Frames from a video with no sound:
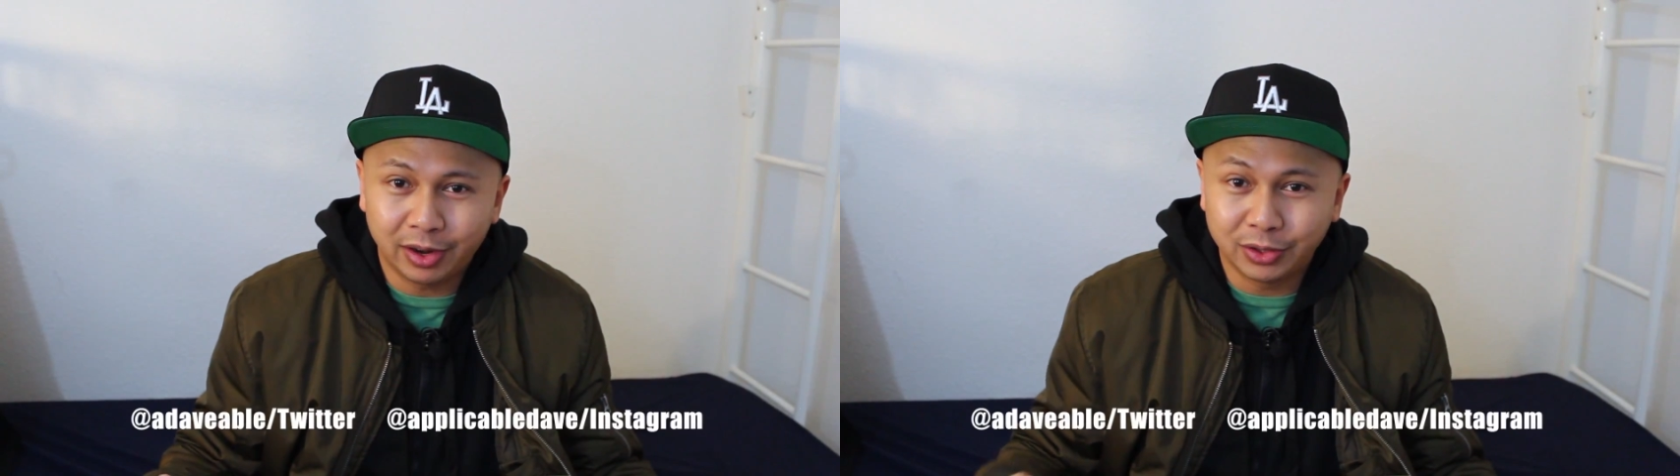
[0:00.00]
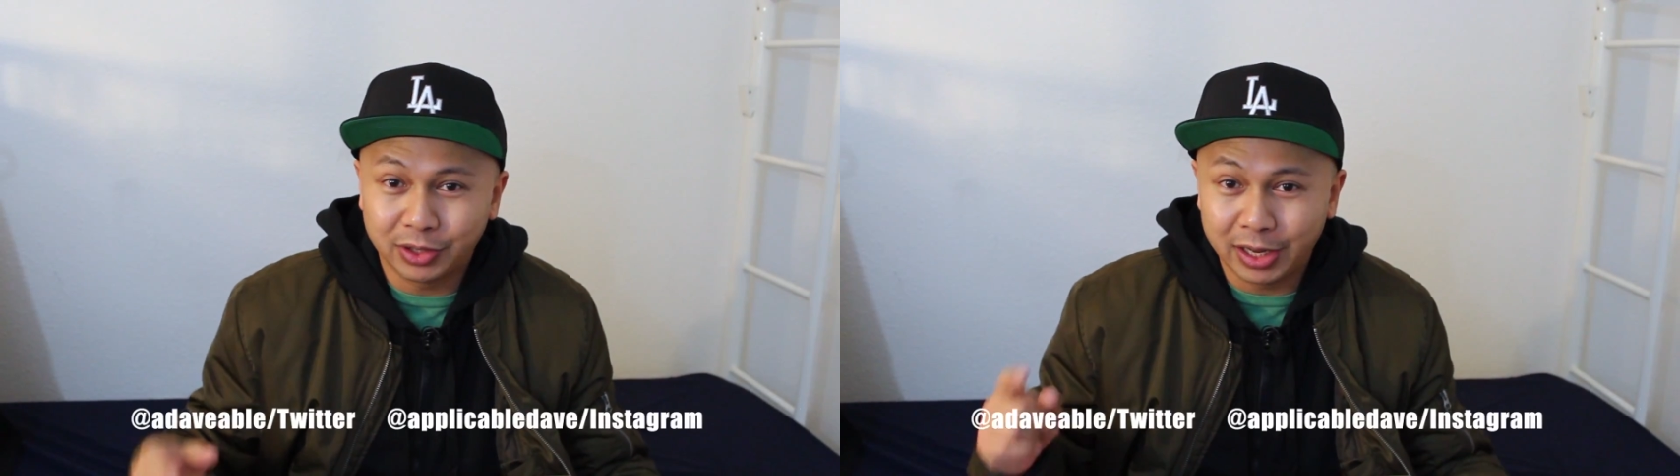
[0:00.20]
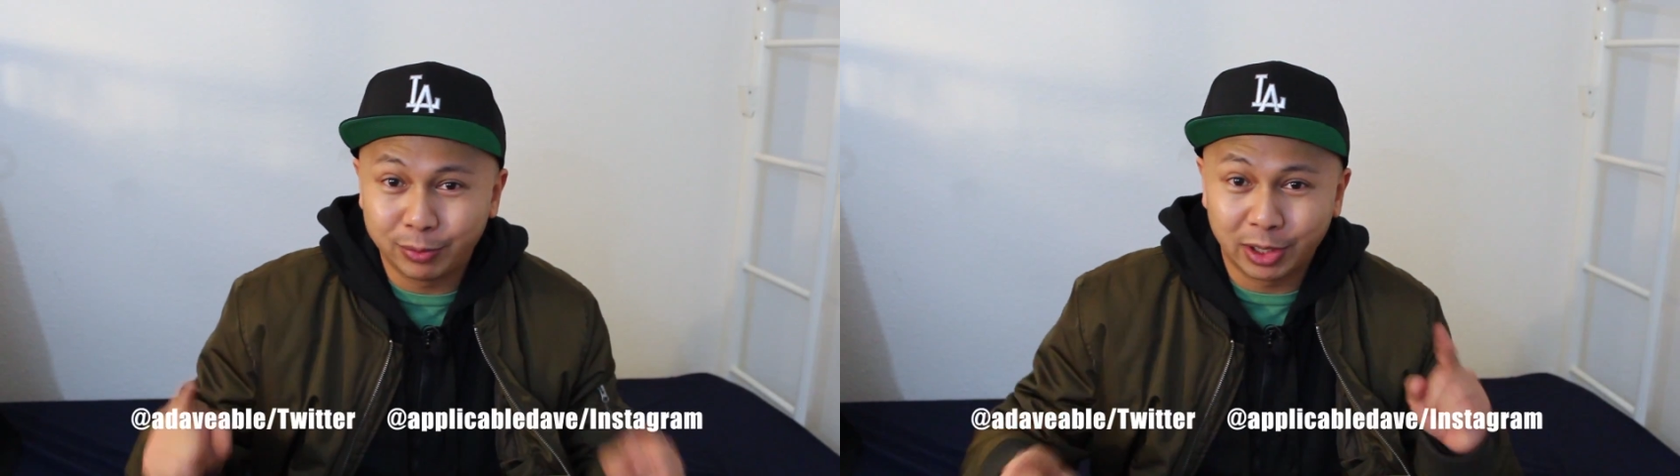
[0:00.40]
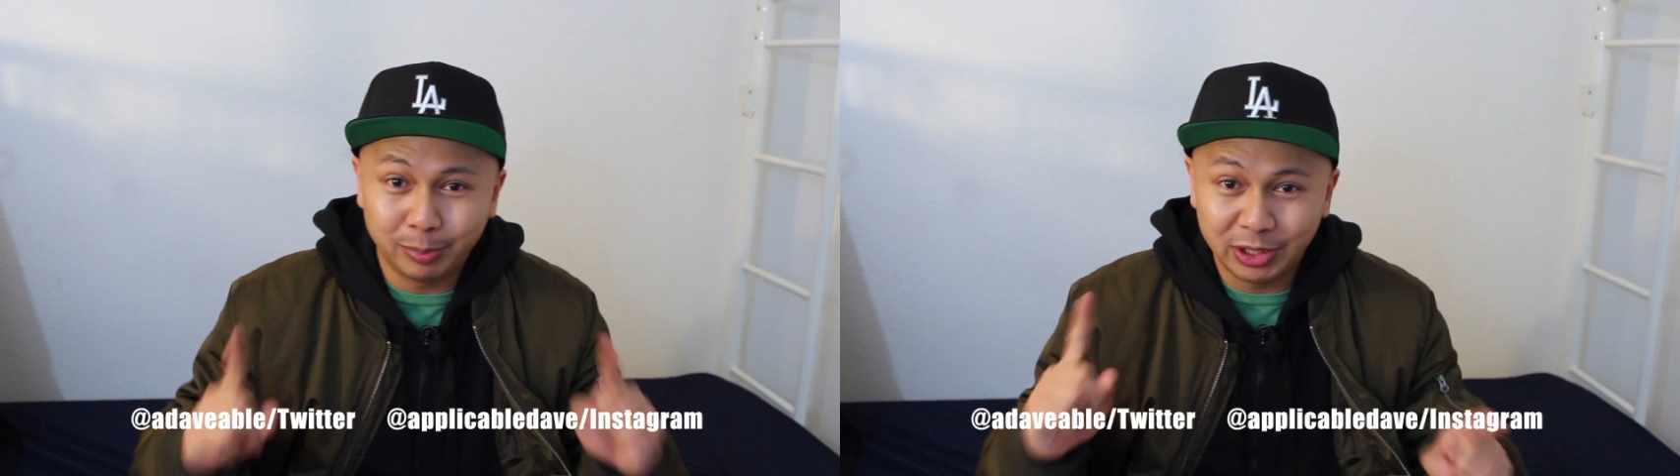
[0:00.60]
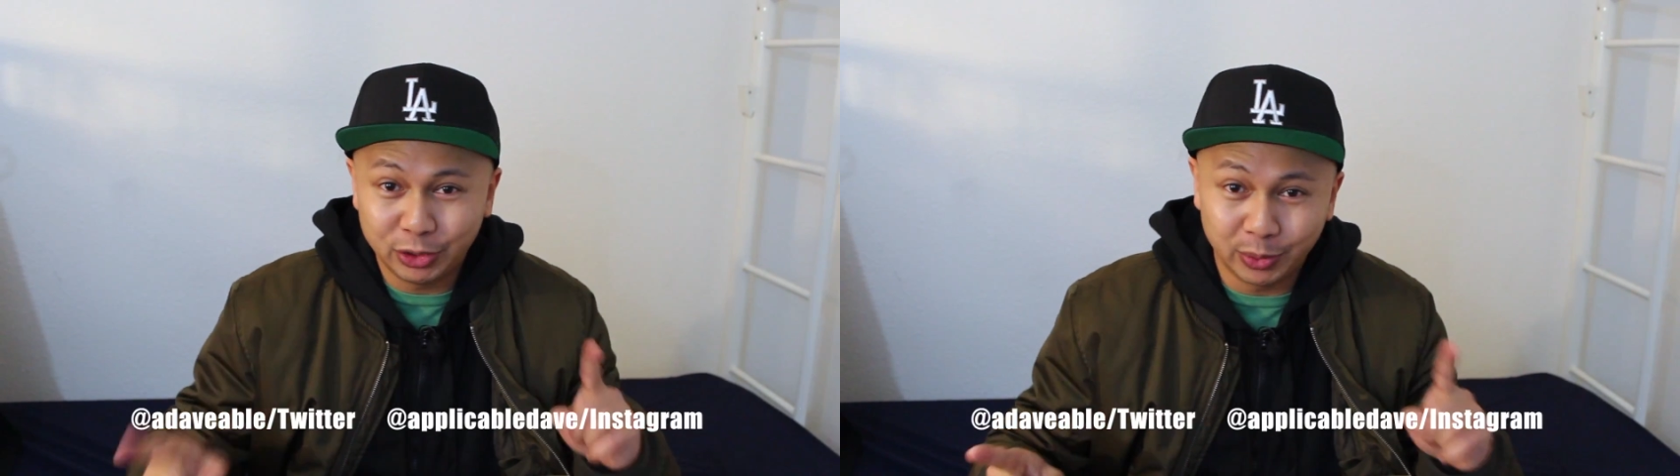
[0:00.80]
and today we're going
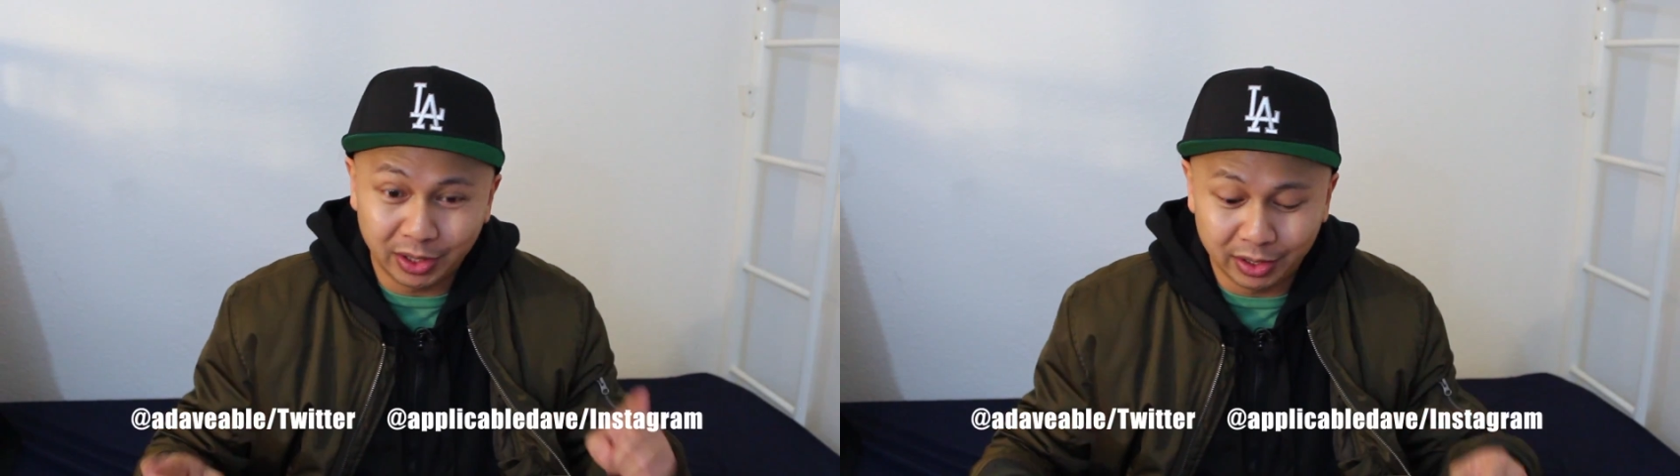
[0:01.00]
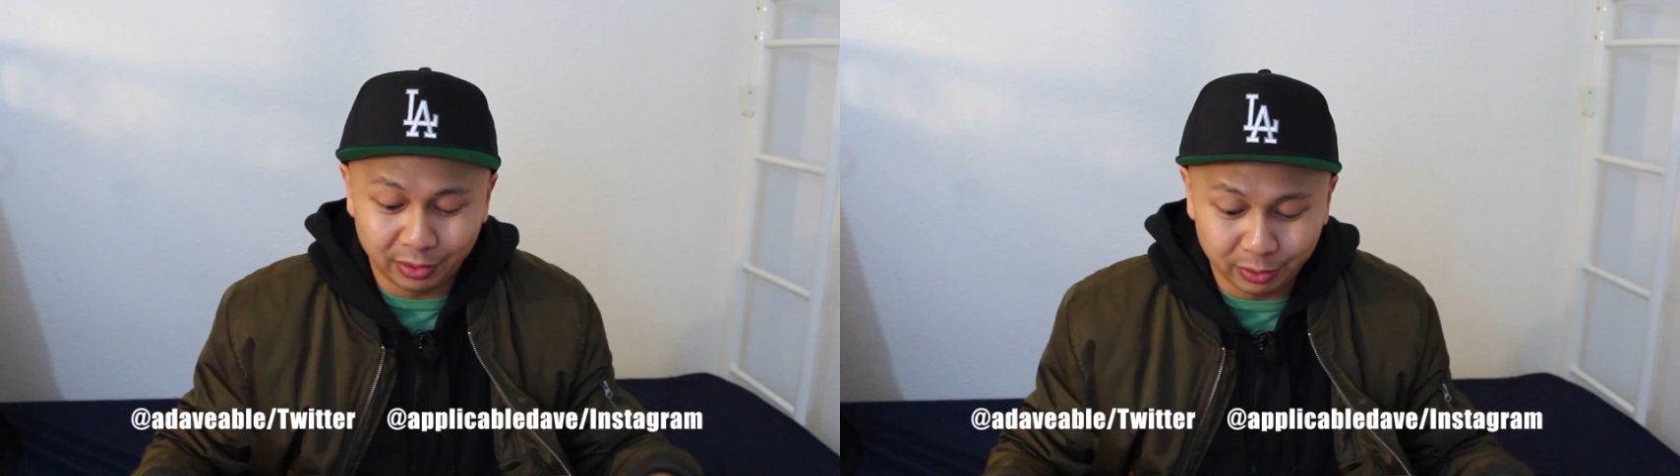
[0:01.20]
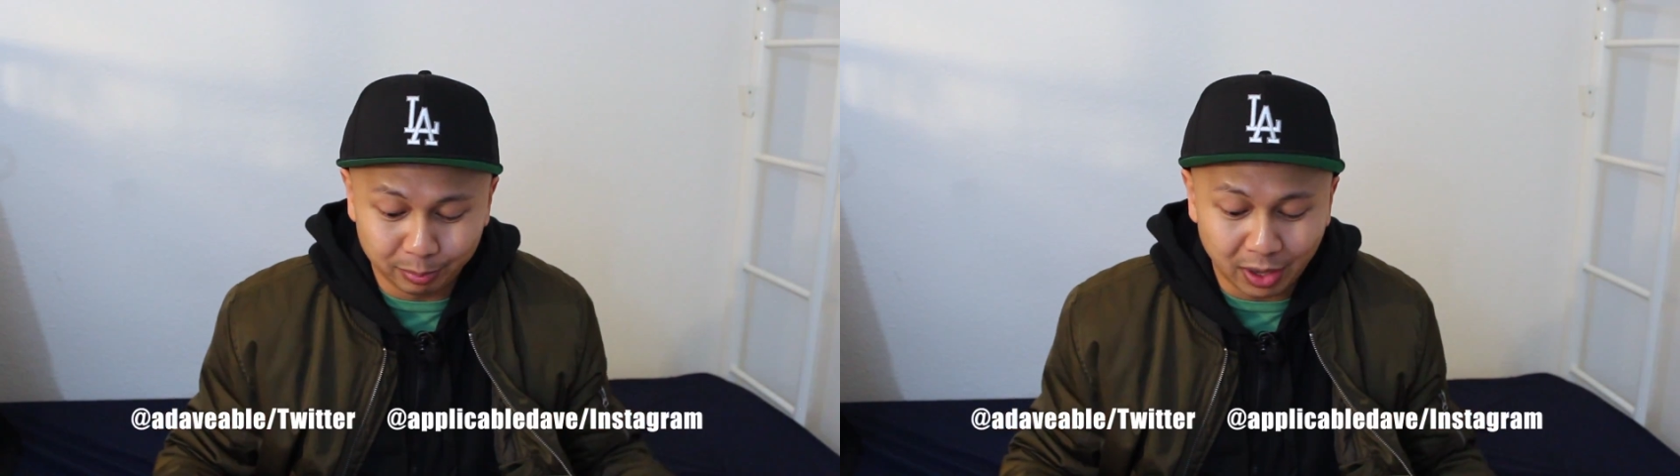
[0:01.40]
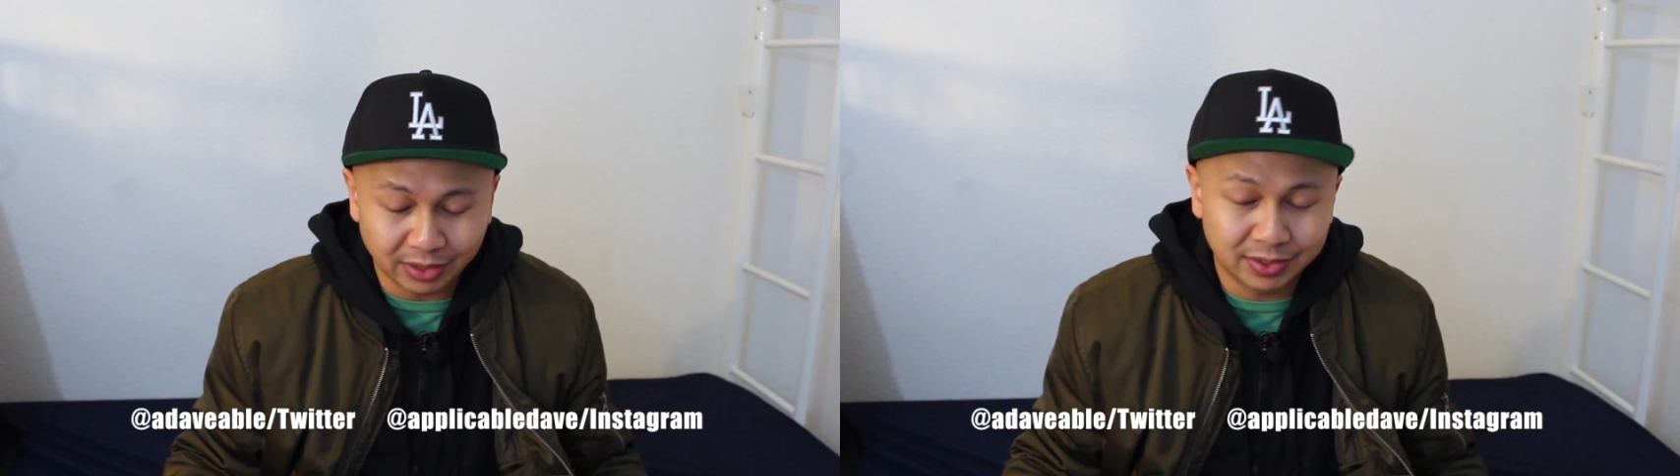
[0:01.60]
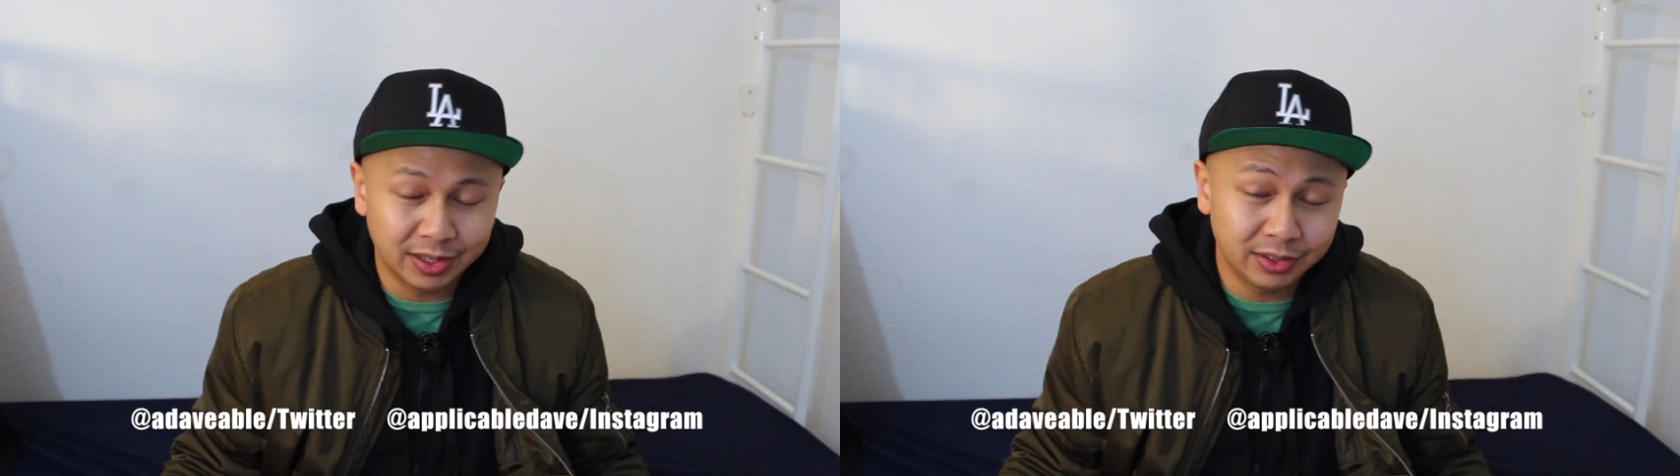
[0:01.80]
to be doing another
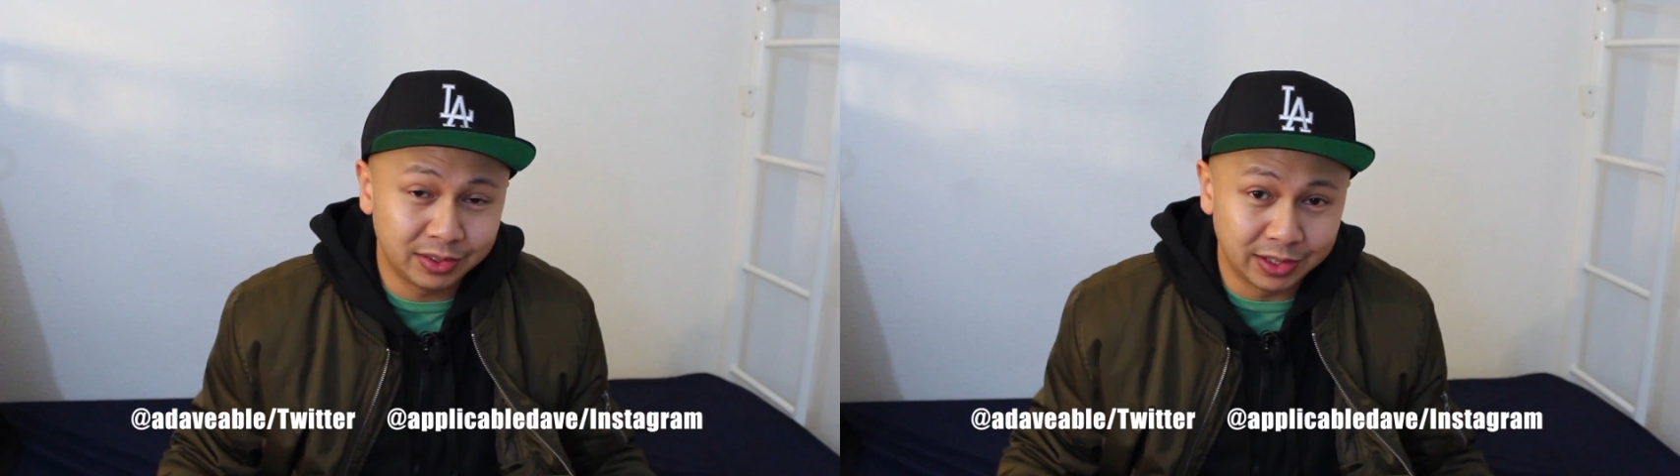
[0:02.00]
unboxing.